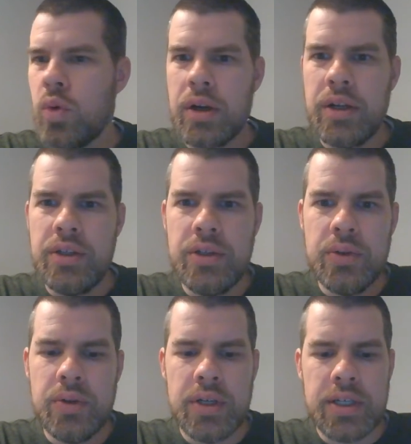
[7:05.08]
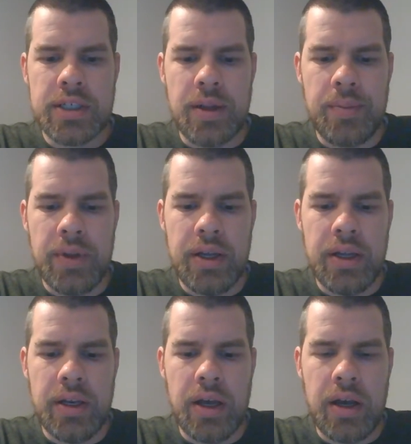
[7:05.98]
we're going to do
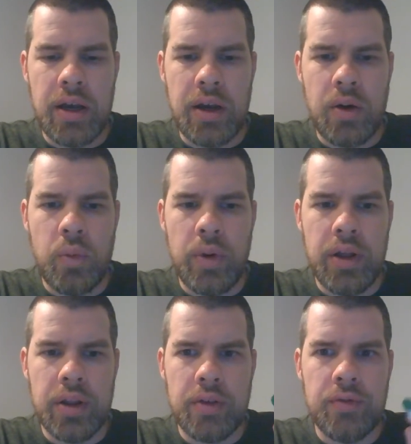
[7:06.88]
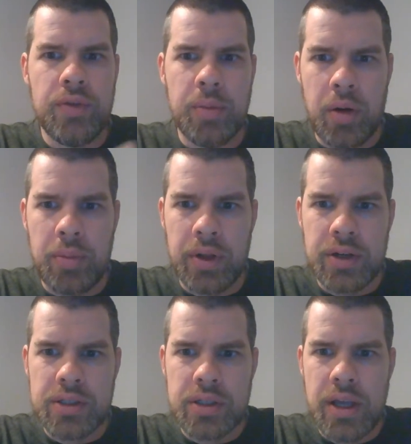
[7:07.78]
something with football
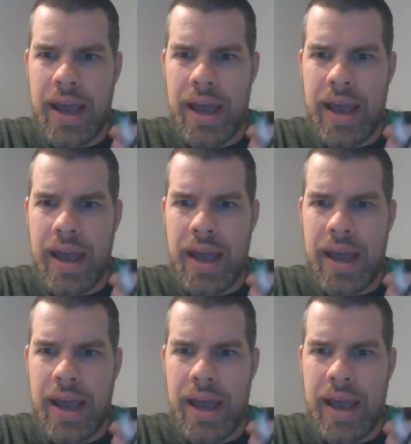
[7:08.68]
players.